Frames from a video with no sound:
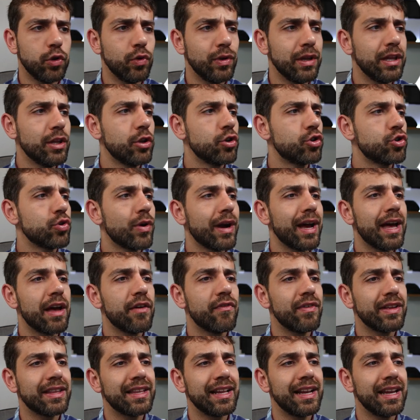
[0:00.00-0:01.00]
You need to
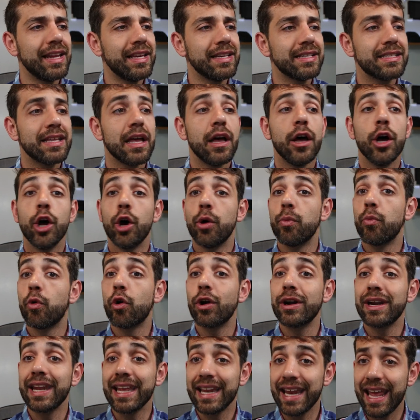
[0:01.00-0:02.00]
have at least
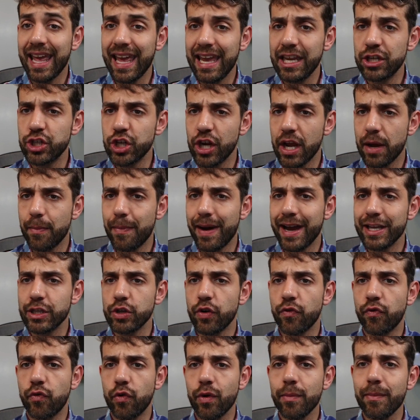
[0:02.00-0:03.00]
more than 8
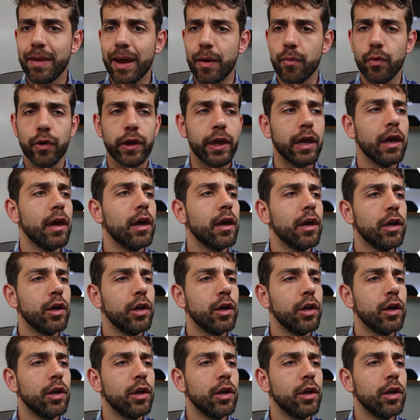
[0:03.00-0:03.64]
gigabytes of RAM memory.